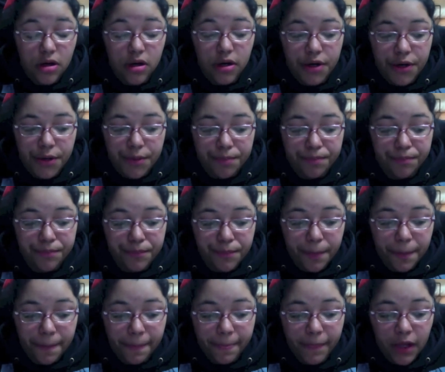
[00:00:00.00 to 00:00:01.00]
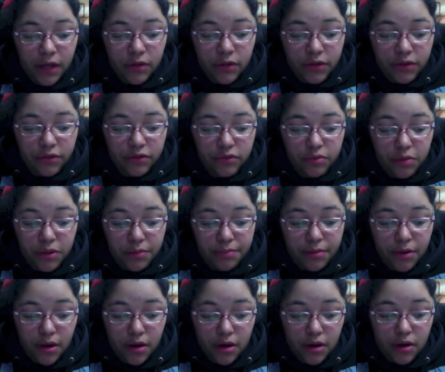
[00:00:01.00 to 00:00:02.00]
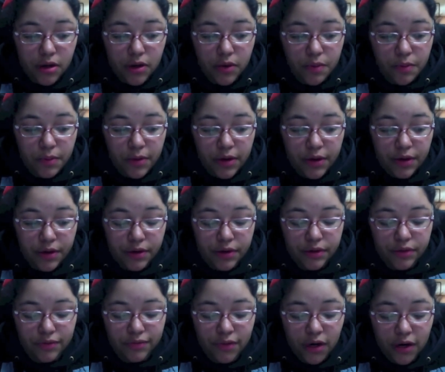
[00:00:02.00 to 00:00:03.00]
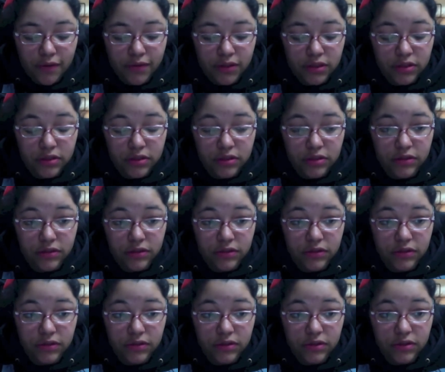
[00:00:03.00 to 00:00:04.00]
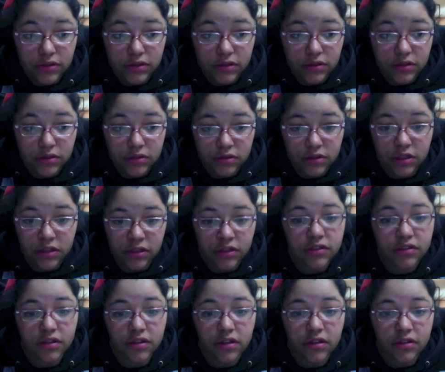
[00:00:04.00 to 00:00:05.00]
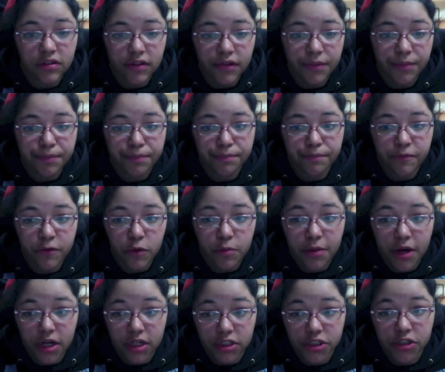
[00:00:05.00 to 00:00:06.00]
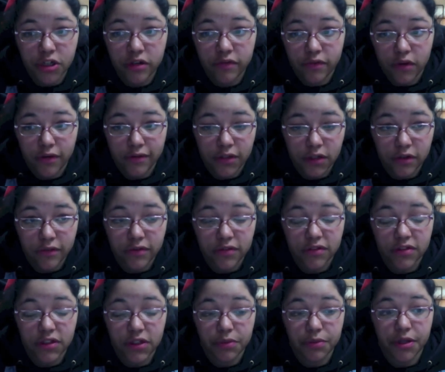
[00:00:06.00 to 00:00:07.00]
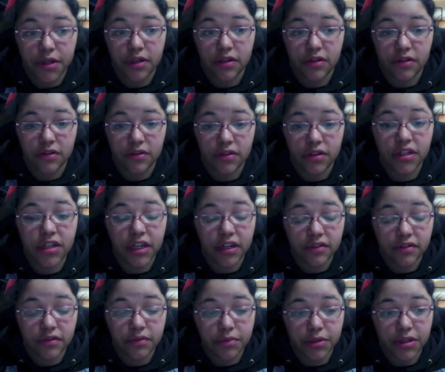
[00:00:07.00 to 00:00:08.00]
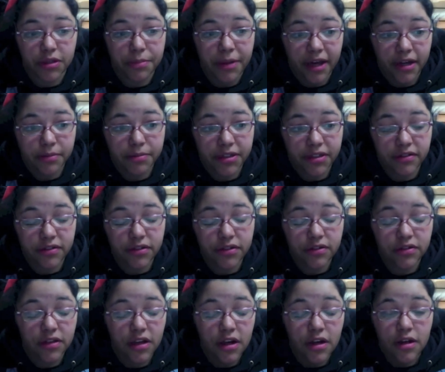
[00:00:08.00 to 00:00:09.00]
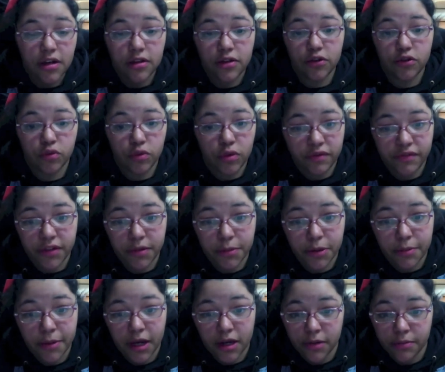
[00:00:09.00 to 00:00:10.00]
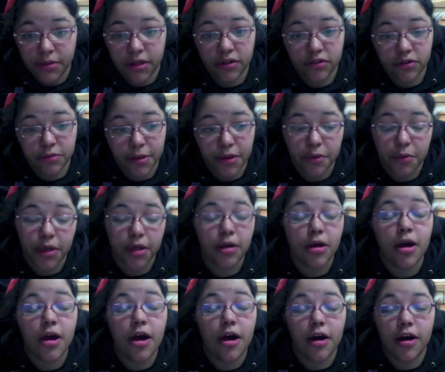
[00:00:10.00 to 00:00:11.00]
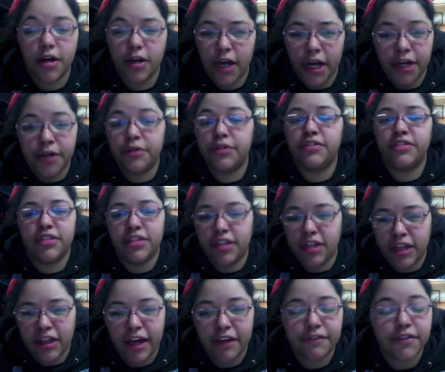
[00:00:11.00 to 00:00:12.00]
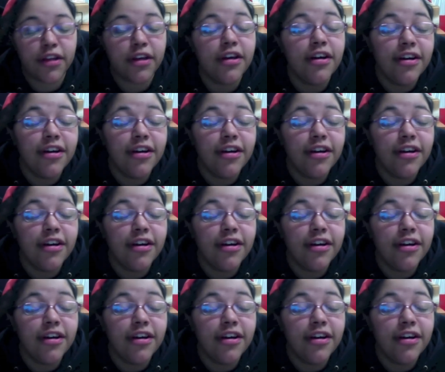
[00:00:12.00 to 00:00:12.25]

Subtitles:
I know there was one part where Ravi it's a full body shot of Ravi, obviously, with the backup dancers. There's one female backup dancer, by the way. I noticed it and I laughed.